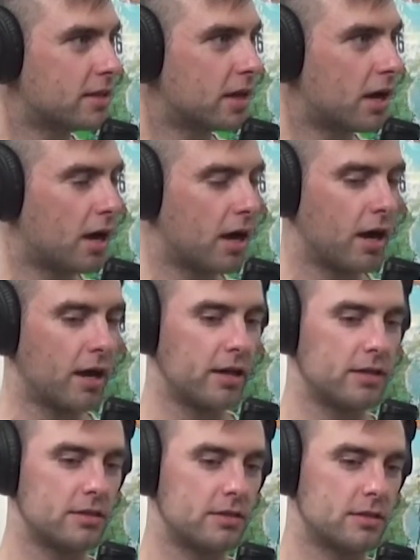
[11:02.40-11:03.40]

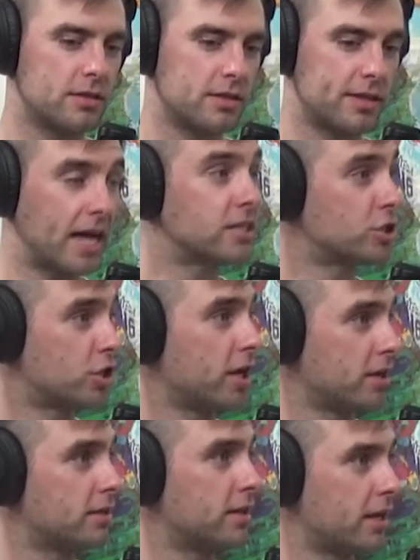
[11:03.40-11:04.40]
That's a
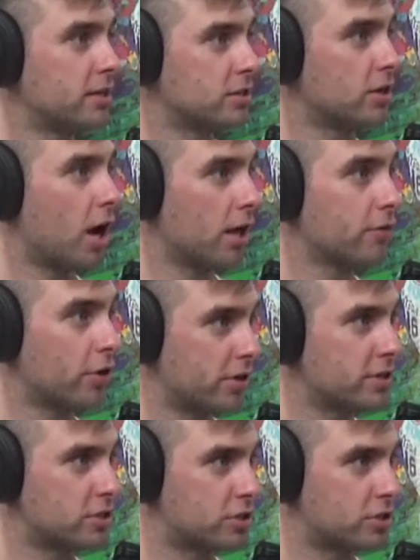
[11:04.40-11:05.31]
chain. Olive Garden is a